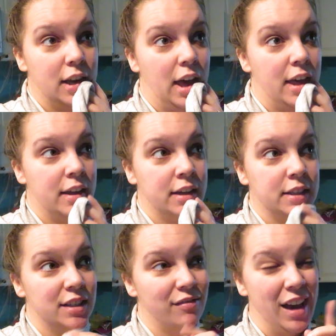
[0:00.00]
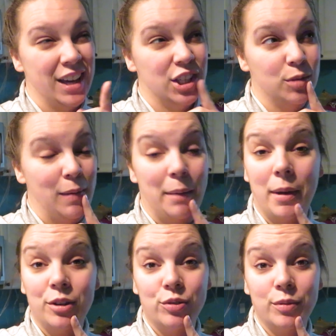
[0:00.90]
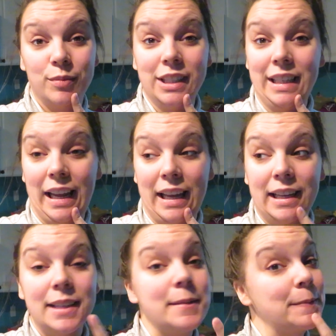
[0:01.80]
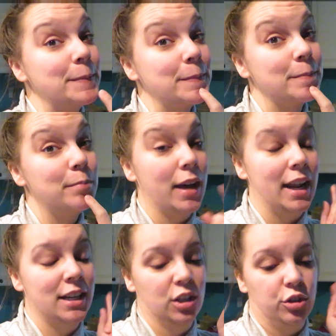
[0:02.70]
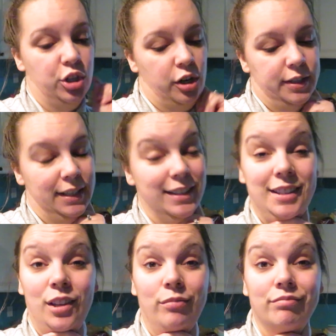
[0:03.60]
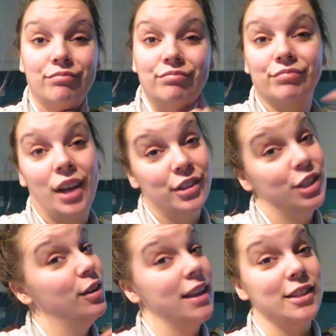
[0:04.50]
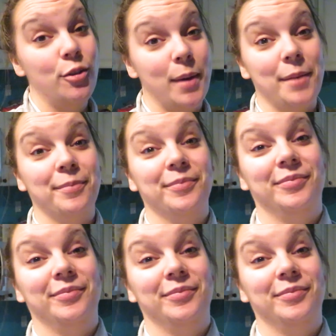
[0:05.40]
and vacuum my bedroom today. But I need to go charge this, so I'll see you guys in a little bit.